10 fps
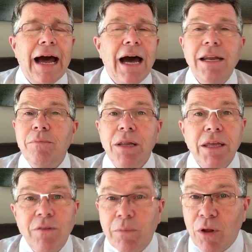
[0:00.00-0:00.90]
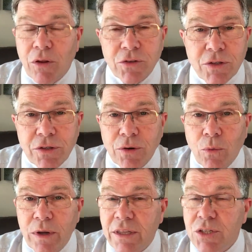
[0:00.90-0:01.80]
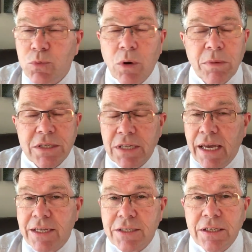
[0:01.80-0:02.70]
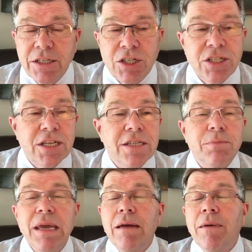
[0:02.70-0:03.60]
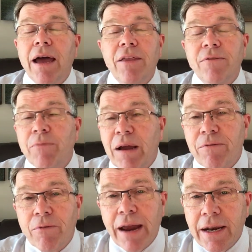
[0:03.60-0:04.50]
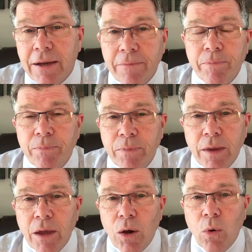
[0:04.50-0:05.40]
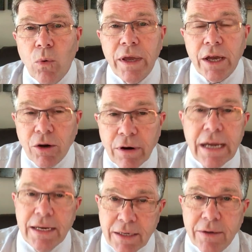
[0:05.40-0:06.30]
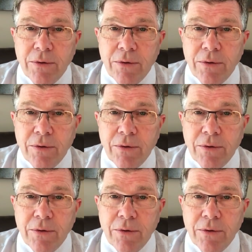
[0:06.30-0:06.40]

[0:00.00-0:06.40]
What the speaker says: Unbelievable what this woman says. She says, me and my friend, we agreed.